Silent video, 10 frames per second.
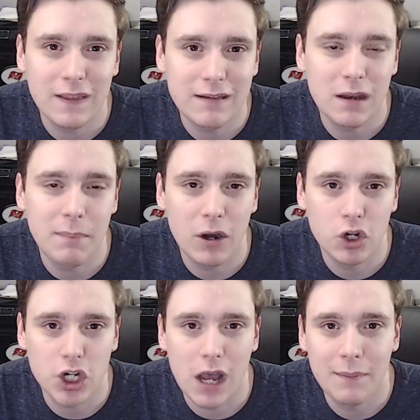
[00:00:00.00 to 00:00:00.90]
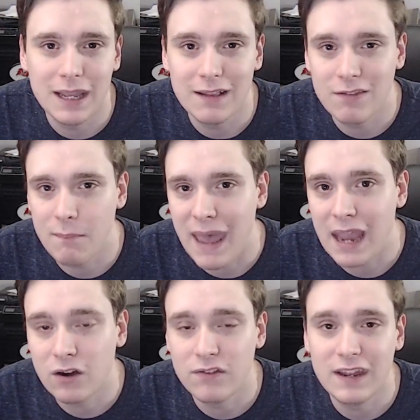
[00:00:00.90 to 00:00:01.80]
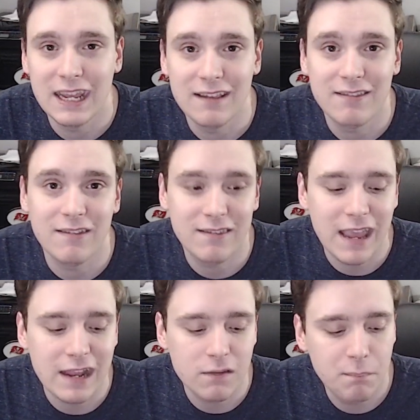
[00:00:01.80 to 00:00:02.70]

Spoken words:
they did a better job against the Packers than against the Saints,